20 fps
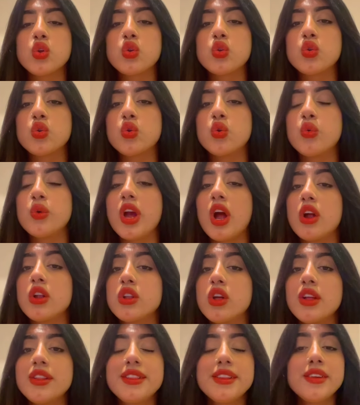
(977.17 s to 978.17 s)
So we are
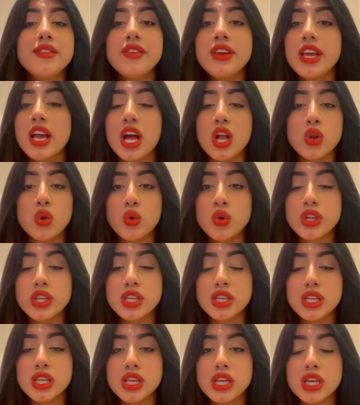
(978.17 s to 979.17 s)
not living
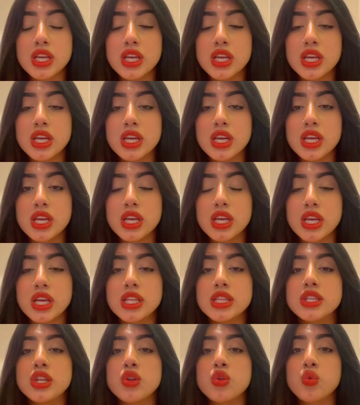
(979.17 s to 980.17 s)
alone
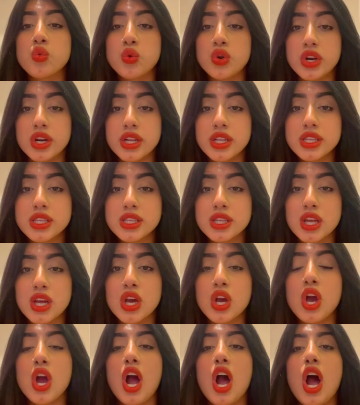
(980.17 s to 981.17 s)
in this world,
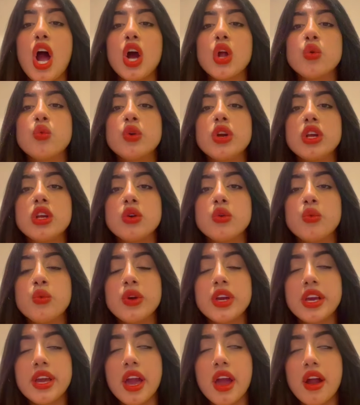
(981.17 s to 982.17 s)
and we
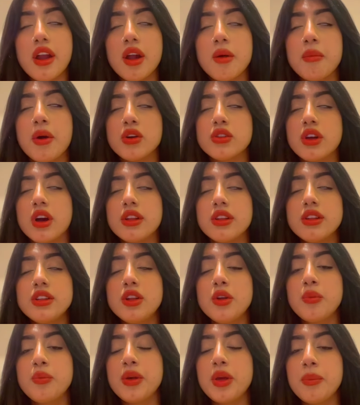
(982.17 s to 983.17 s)
care about another
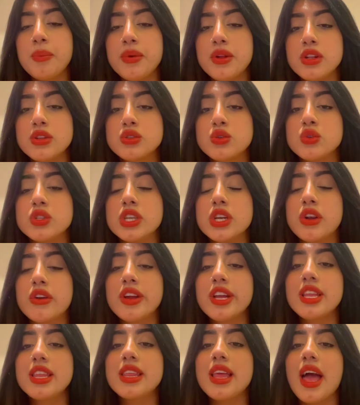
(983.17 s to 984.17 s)
people to
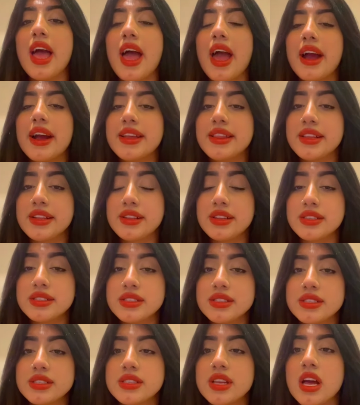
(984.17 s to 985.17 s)
decrease the
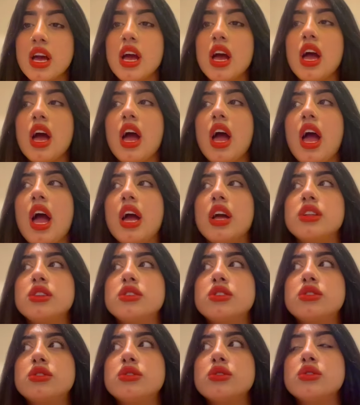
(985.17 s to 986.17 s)
accidents and
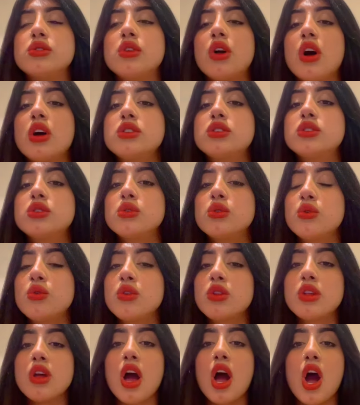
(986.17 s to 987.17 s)
to not to
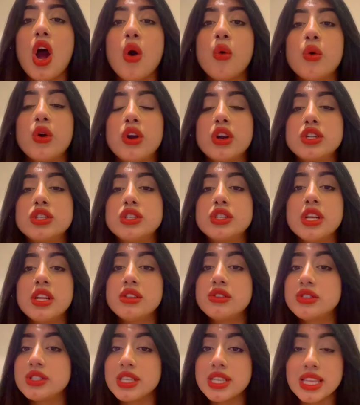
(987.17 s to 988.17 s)
lose our
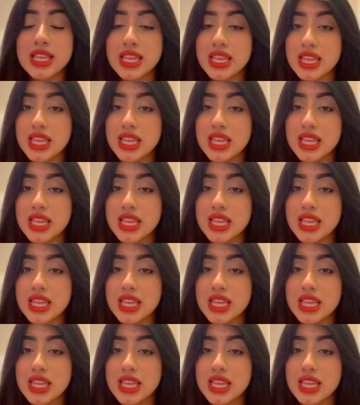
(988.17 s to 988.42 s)
children's